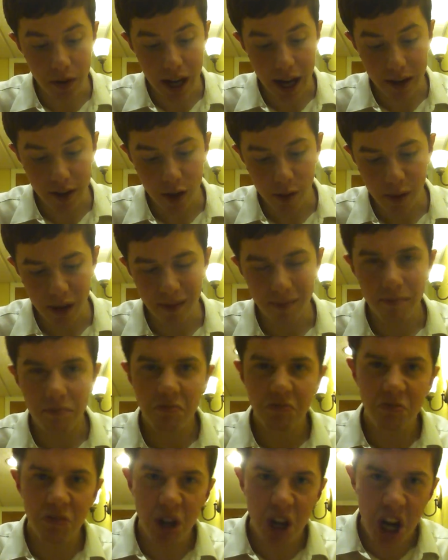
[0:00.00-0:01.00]
Testament,
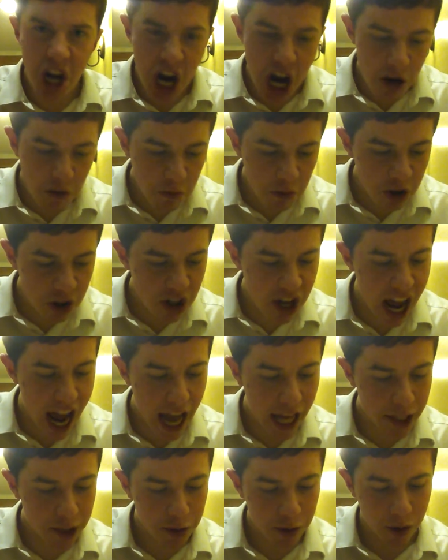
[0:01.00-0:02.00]
it was
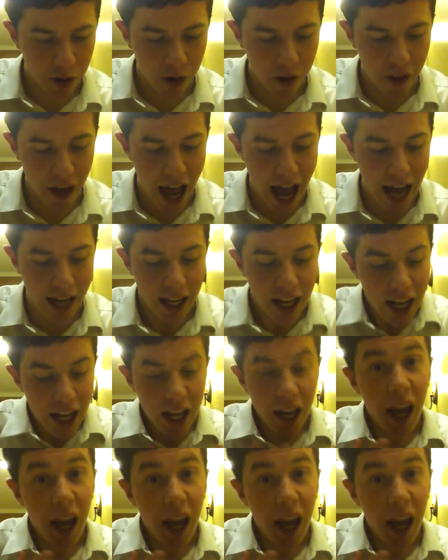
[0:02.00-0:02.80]
natural that,